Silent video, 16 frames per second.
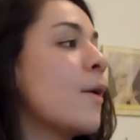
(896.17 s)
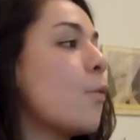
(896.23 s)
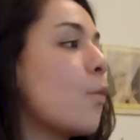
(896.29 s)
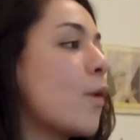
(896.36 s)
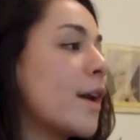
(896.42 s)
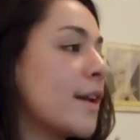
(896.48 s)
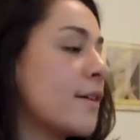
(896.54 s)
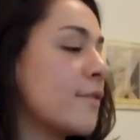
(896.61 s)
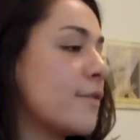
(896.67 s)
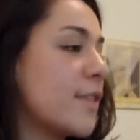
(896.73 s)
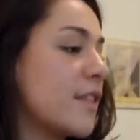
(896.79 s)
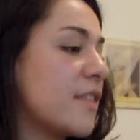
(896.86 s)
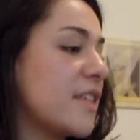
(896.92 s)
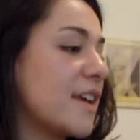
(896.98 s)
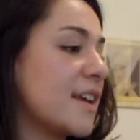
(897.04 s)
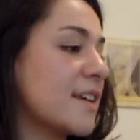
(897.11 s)
One of the
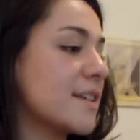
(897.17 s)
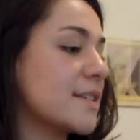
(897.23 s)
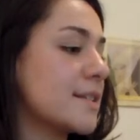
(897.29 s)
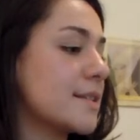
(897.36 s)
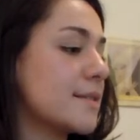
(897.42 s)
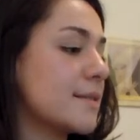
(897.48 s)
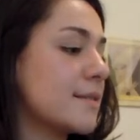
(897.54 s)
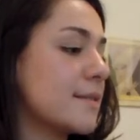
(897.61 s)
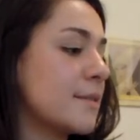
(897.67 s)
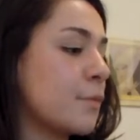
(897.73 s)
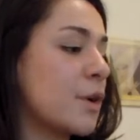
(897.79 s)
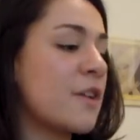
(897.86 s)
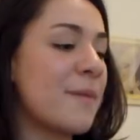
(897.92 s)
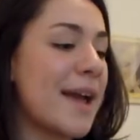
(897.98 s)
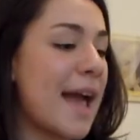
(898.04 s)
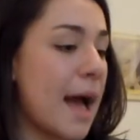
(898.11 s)
things
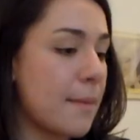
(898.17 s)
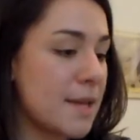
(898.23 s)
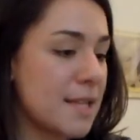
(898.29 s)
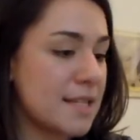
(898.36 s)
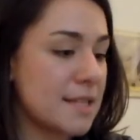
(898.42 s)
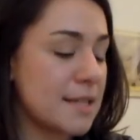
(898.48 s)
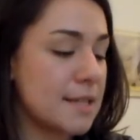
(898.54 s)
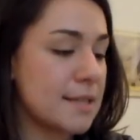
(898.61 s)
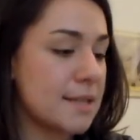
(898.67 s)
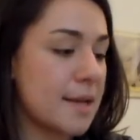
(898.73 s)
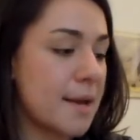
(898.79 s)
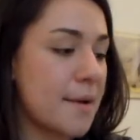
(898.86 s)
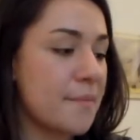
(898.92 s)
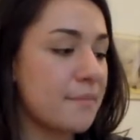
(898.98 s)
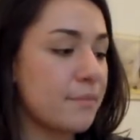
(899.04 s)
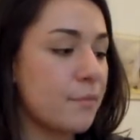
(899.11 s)
one of my habits is
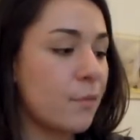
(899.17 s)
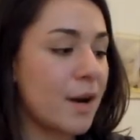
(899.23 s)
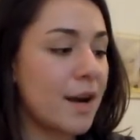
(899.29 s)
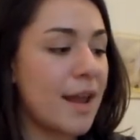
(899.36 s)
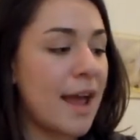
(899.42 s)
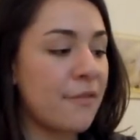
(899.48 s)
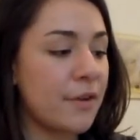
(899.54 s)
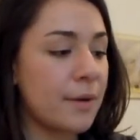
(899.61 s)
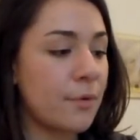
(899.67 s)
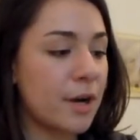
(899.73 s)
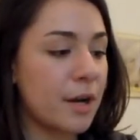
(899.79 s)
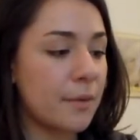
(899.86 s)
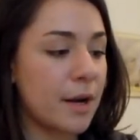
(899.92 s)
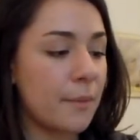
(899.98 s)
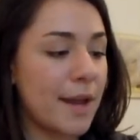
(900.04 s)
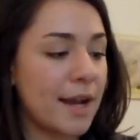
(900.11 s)
every
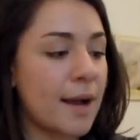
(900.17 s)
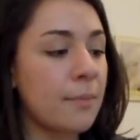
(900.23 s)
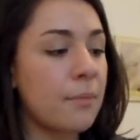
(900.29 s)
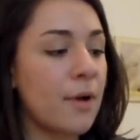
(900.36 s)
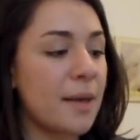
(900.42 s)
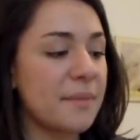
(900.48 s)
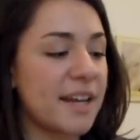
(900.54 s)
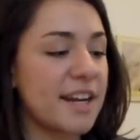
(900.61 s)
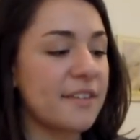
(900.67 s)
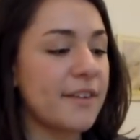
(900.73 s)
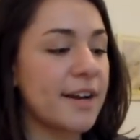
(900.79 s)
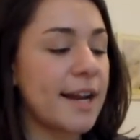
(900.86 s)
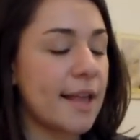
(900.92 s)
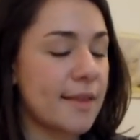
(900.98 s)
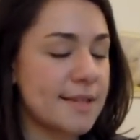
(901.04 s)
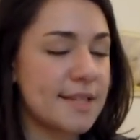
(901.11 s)
morning when I wake up while I'm getting
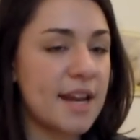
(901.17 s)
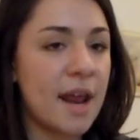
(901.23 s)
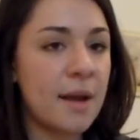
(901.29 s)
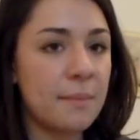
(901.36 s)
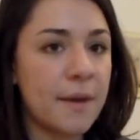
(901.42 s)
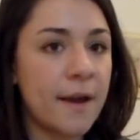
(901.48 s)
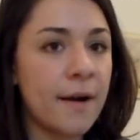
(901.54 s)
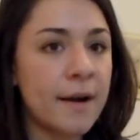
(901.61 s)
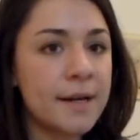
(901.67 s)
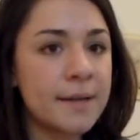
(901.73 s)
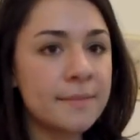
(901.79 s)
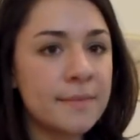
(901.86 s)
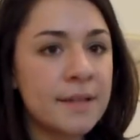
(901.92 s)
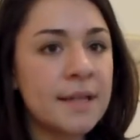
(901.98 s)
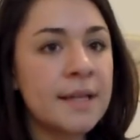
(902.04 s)
ready, I listen to NPR.